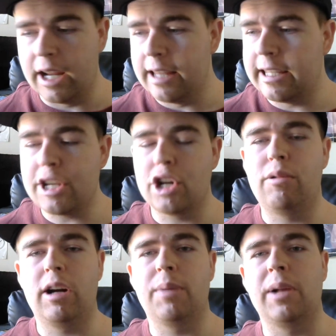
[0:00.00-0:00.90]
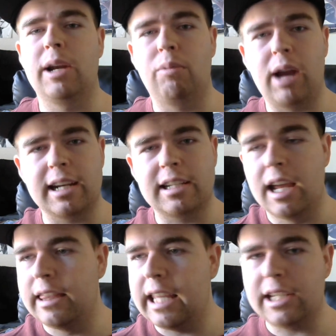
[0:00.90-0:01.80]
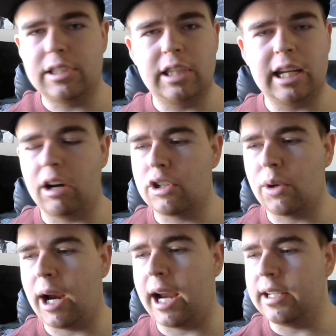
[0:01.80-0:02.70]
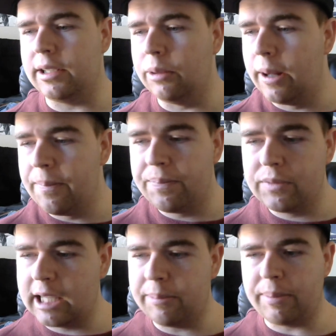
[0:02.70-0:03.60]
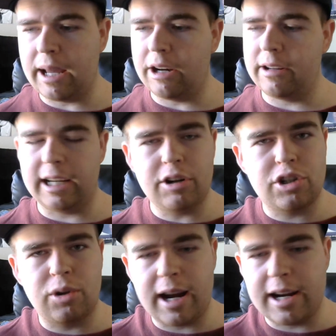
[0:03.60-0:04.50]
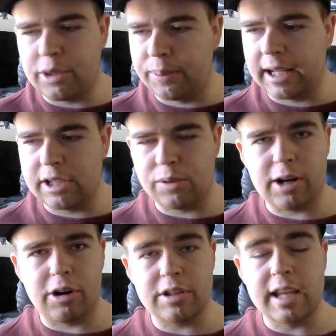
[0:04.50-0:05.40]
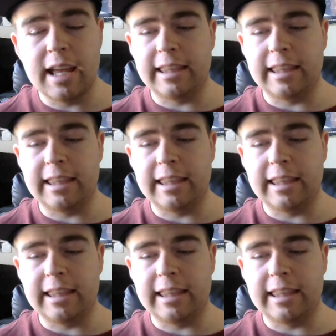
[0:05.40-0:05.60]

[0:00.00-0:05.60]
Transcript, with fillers: they don't want to play ranked, they, they aren't trying to get better, they aren't trying to play tryhards,